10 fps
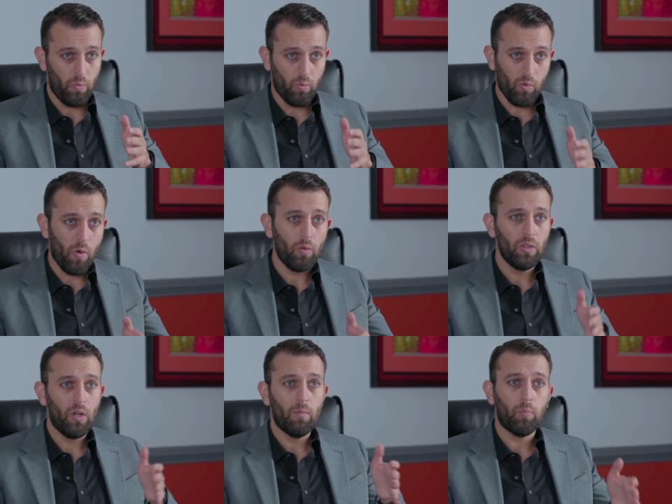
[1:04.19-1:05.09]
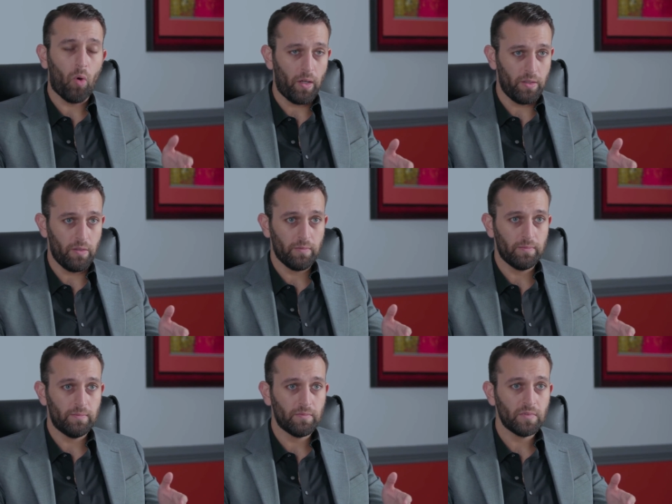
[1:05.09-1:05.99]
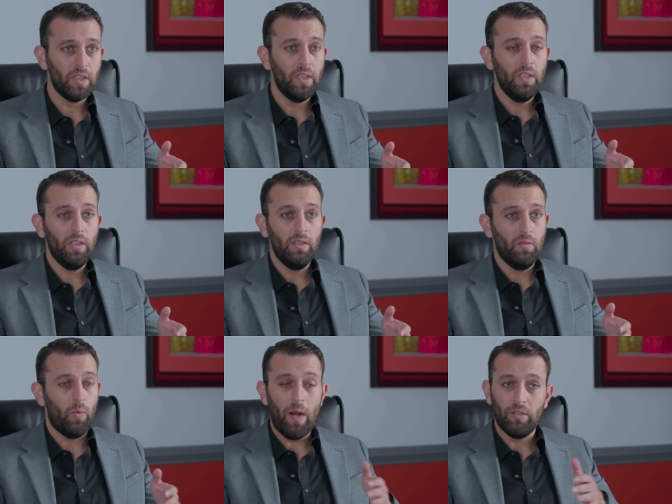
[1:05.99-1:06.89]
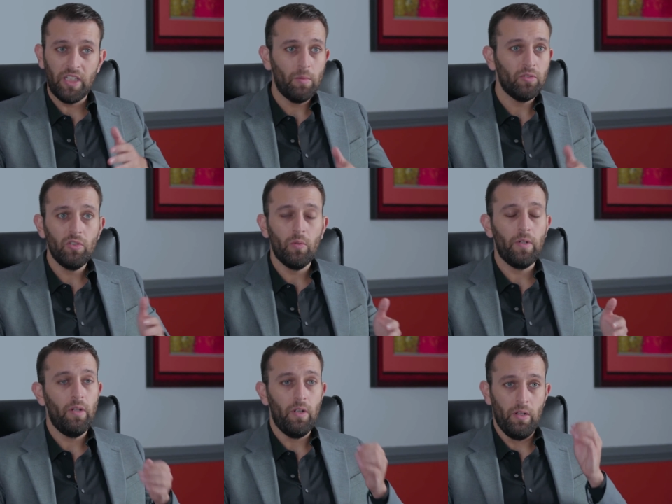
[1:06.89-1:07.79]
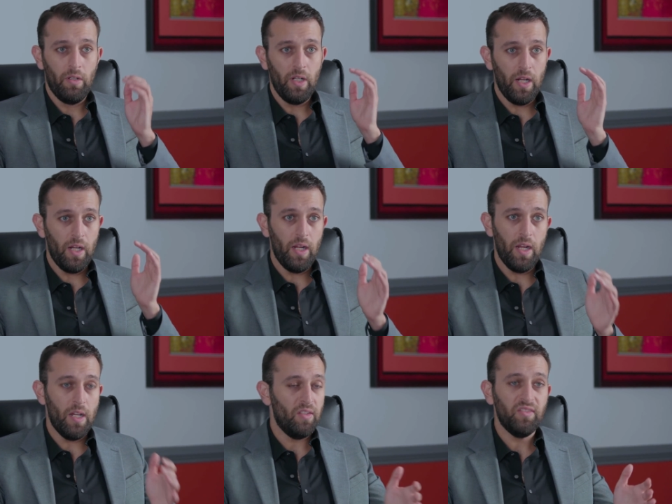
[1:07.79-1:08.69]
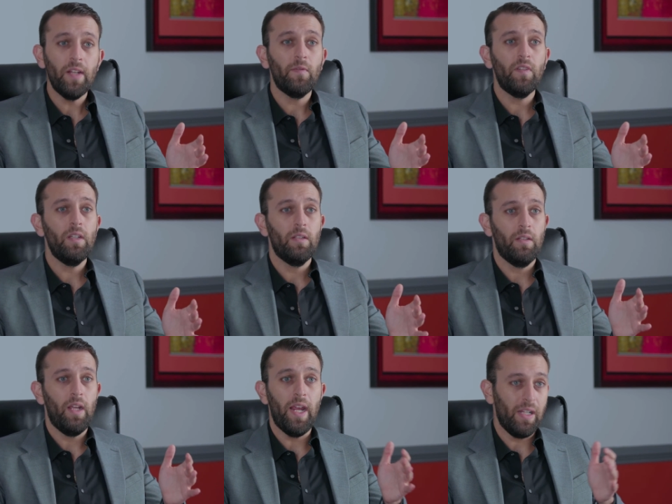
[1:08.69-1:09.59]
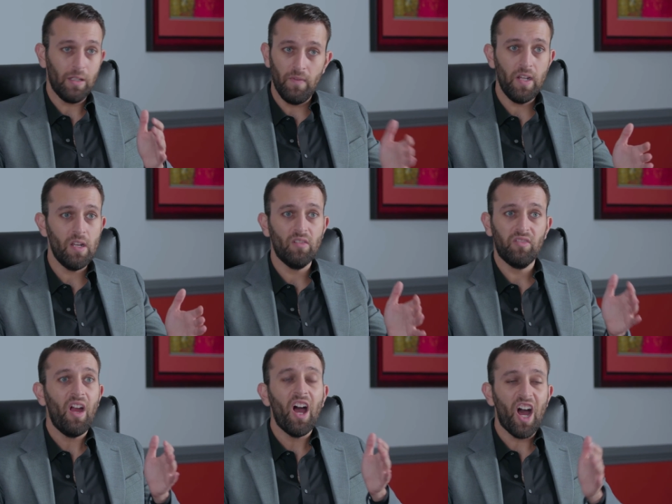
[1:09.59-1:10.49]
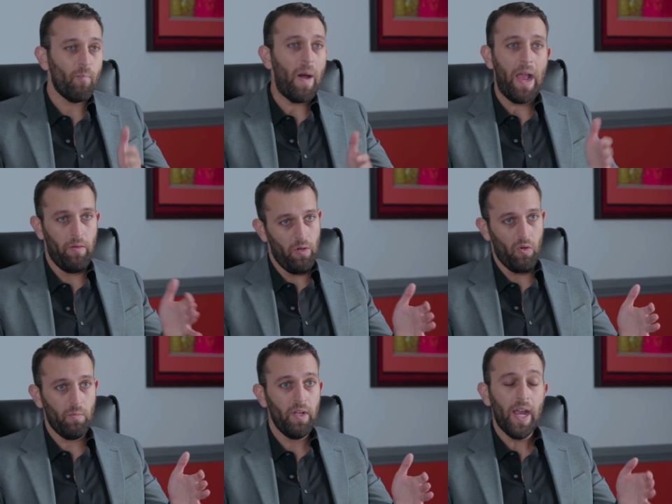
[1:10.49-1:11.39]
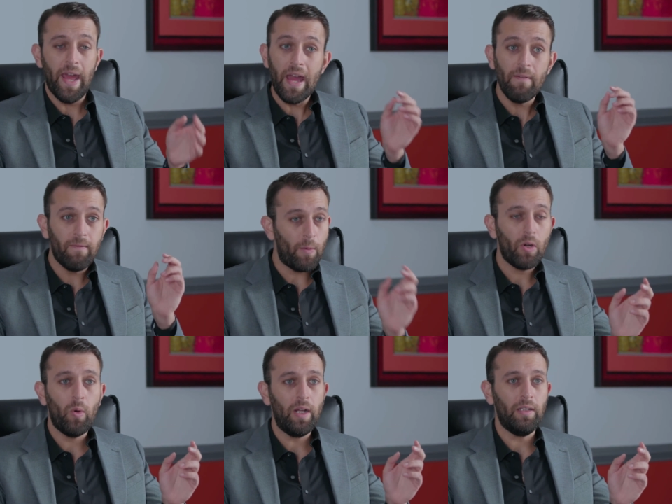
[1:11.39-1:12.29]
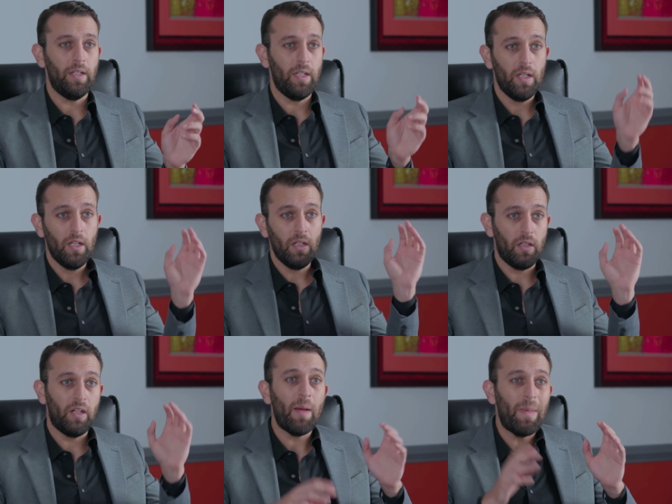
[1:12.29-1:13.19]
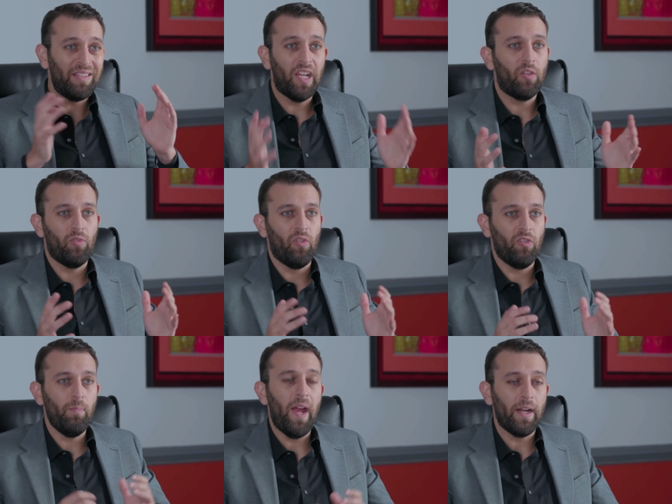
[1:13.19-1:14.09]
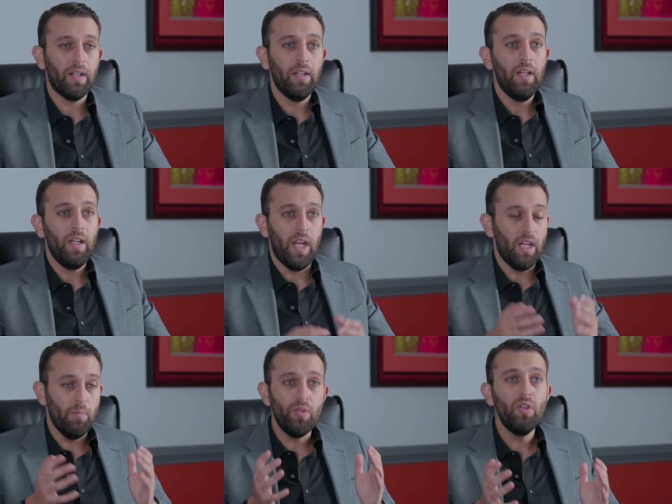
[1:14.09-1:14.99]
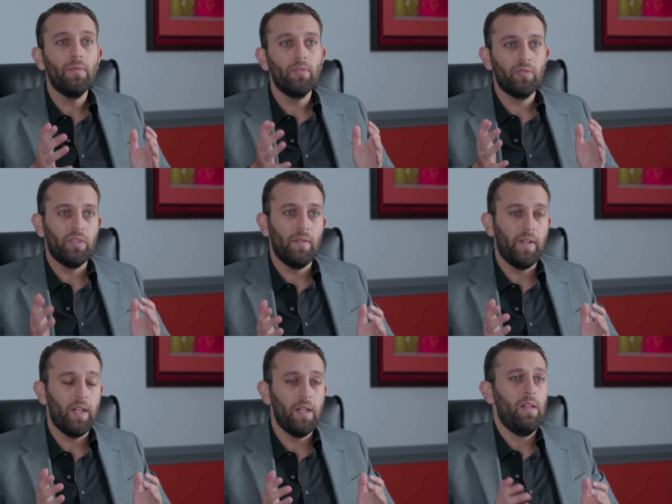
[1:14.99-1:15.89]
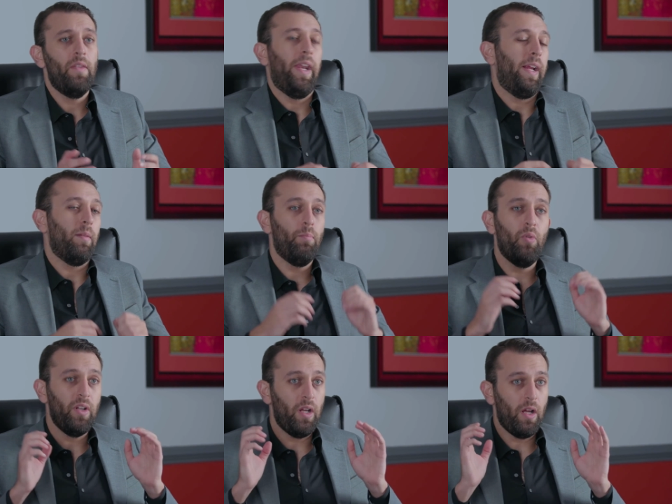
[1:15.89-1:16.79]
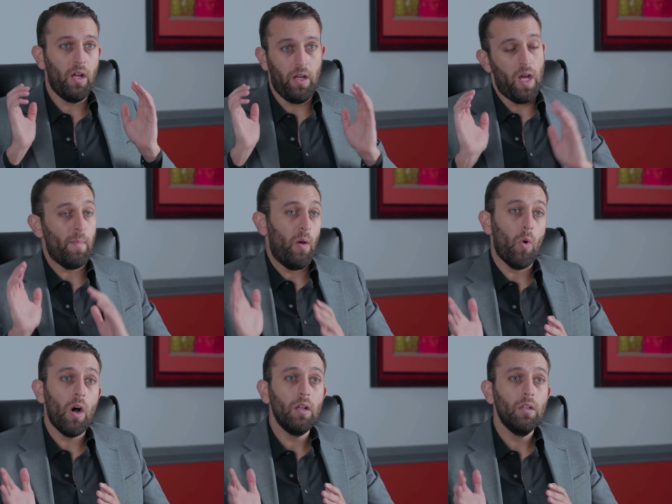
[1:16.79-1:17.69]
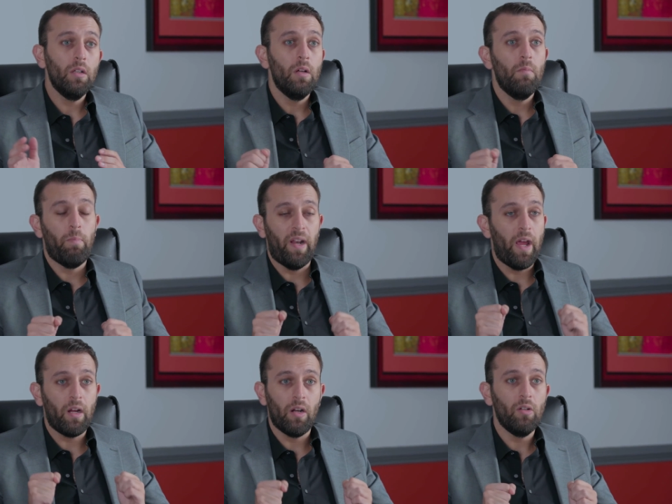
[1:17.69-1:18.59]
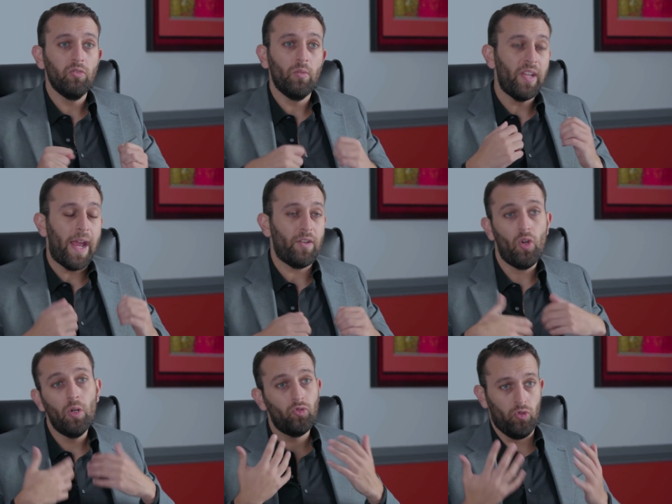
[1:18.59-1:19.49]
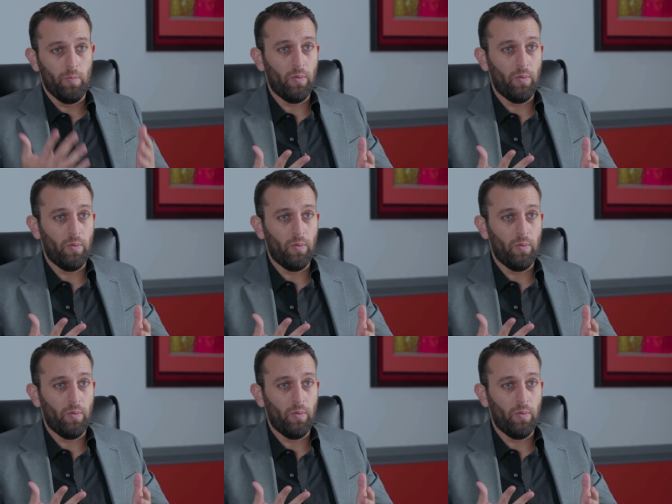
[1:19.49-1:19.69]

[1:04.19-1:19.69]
through a remote Proctor, where I was able to do it in the safety and the convenience of my own home. And I very quickly got my test results back in a beautiful certificate that I can put on my wall, but I can also attach to my